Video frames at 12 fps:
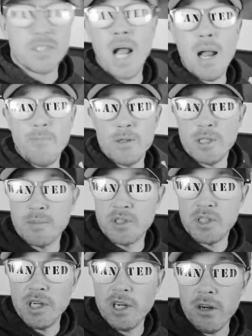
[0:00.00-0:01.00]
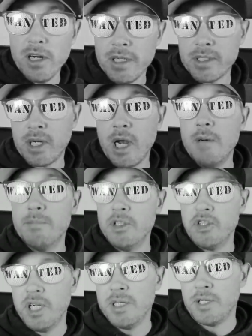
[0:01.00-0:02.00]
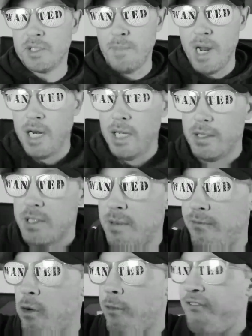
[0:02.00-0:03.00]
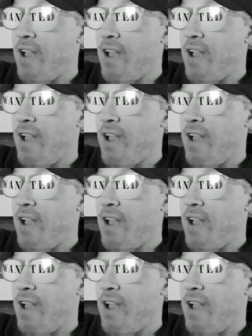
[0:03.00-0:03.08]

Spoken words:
It's time for some serious come to Jesus meetings for